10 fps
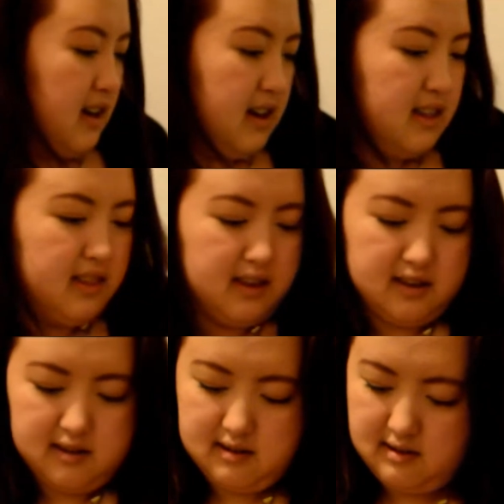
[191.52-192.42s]

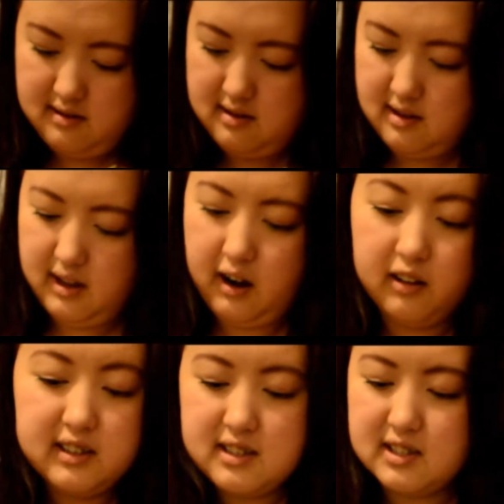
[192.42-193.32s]
And all
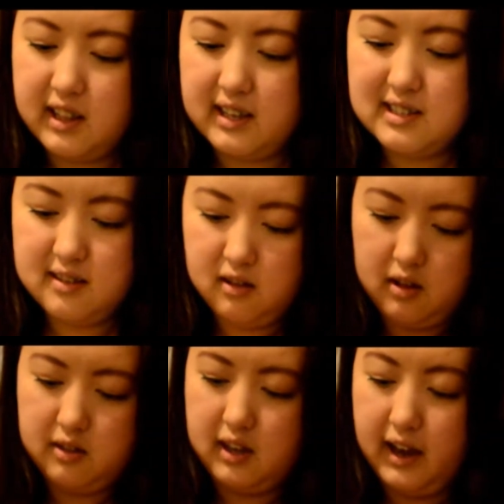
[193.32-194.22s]
these lace
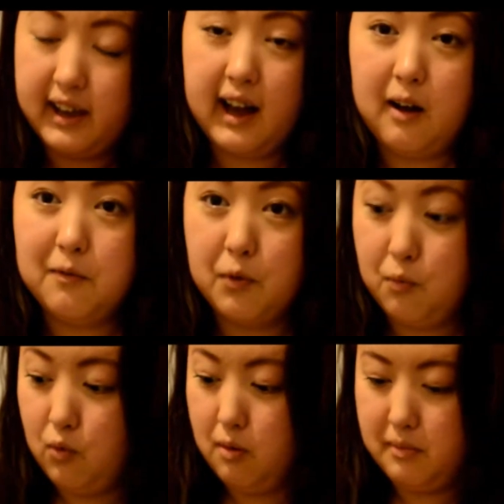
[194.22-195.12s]
clothing I got from
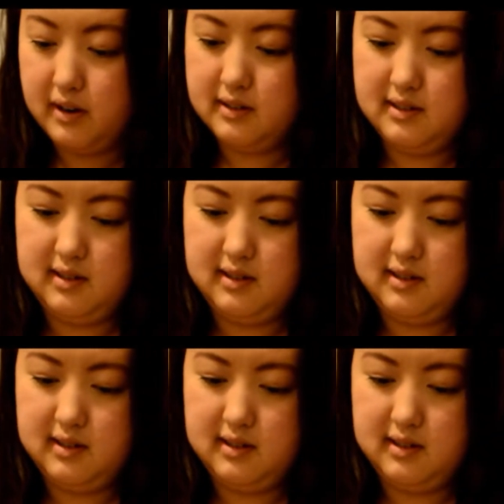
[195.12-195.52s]
Walmart,